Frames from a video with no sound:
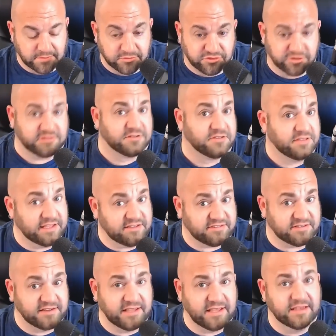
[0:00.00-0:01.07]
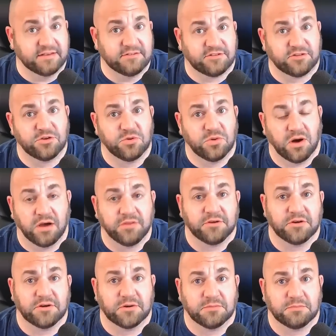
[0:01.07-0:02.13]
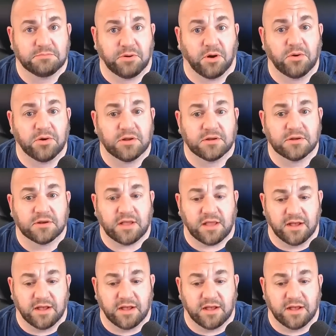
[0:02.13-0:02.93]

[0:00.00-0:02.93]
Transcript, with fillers: just listen in to other POTA